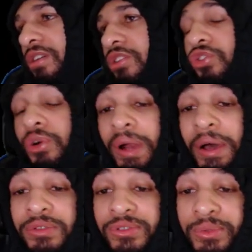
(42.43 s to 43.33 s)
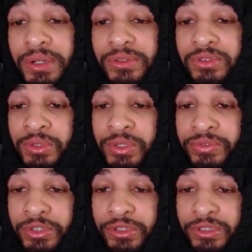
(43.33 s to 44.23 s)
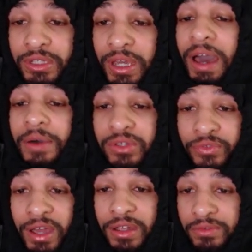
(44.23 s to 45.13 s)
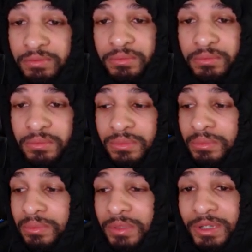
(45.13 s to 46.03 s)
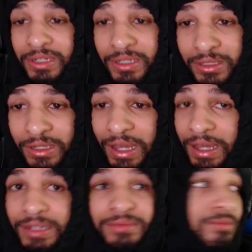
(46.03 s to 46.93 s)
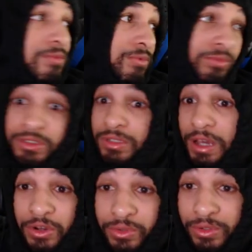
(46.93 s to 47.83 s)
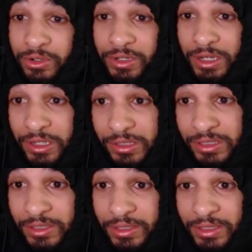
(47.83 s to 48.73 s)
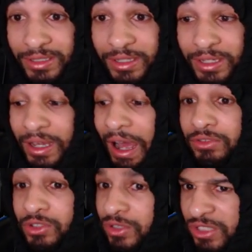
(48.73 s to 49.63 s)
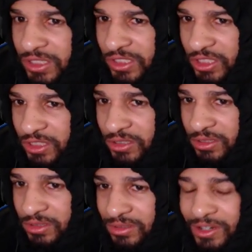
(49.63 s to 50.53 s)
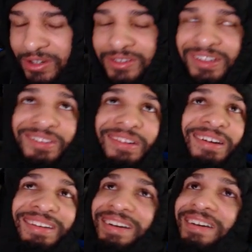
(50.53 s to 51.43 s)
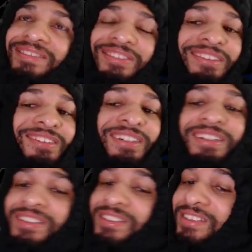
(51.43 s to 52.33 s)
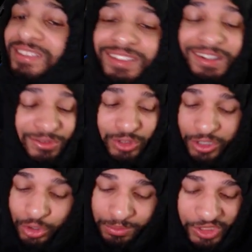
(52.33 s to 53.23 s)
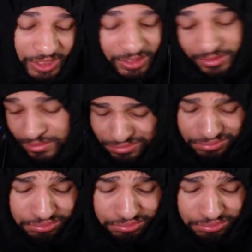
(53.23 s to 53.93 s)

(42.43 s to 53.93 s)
You know what I was doing when I was 12, 13? Yeah, I was fighting. But my nigga, I was not holding no guns. I was going to Chuck E. Cheese. Oh, don't get her wrong, nigga. I was going to Chuck E. Cheese, nigga. I was on the hoop machine.